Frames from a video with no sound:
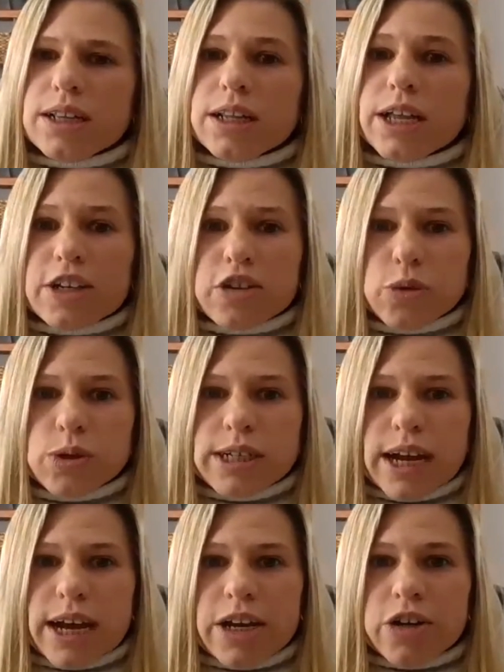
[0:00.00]
likes to
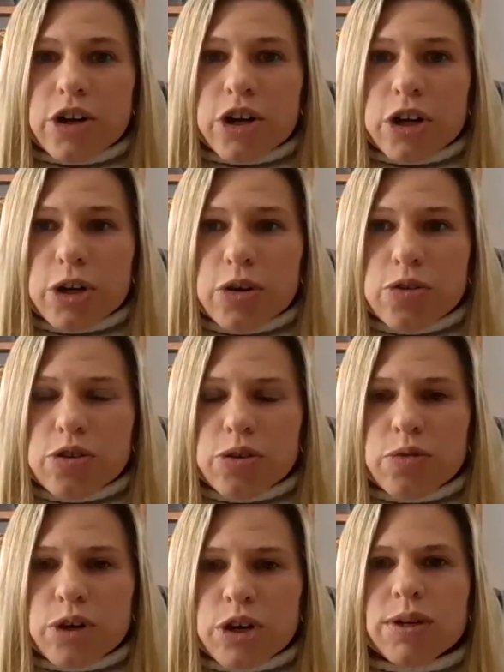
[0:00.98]
attend or goes
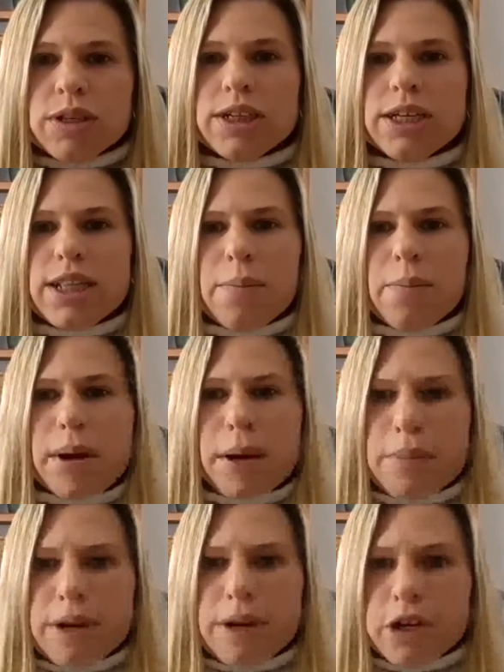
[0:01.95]
to frequently, that
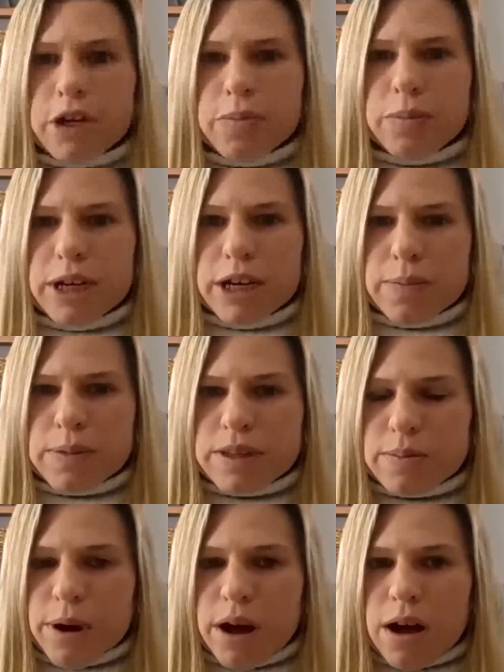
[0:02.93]
might be a good meetup
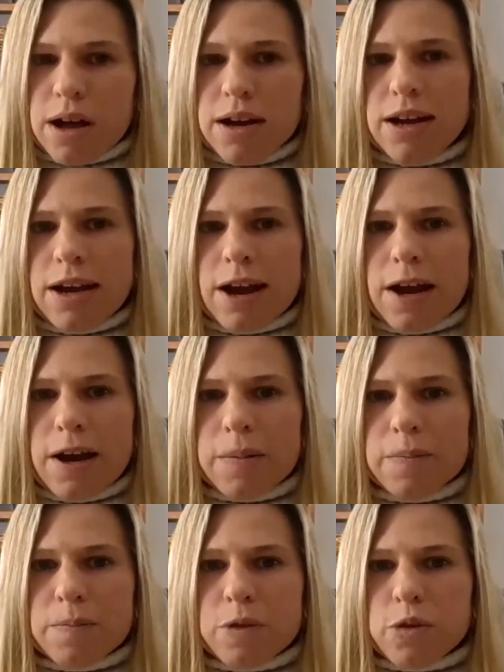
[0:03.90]
spot
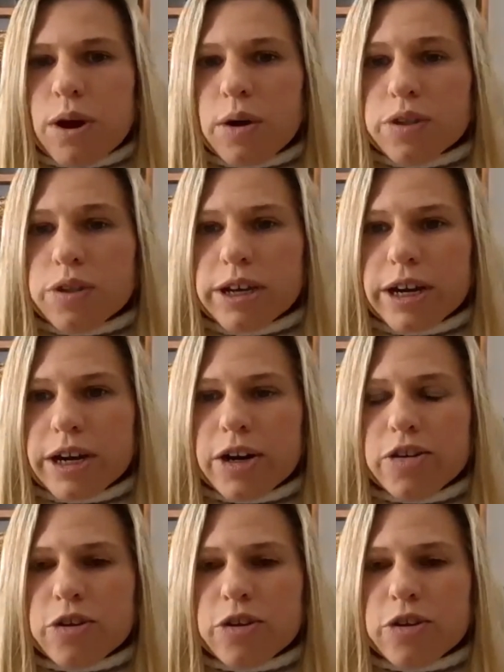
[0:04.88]
throughout the year.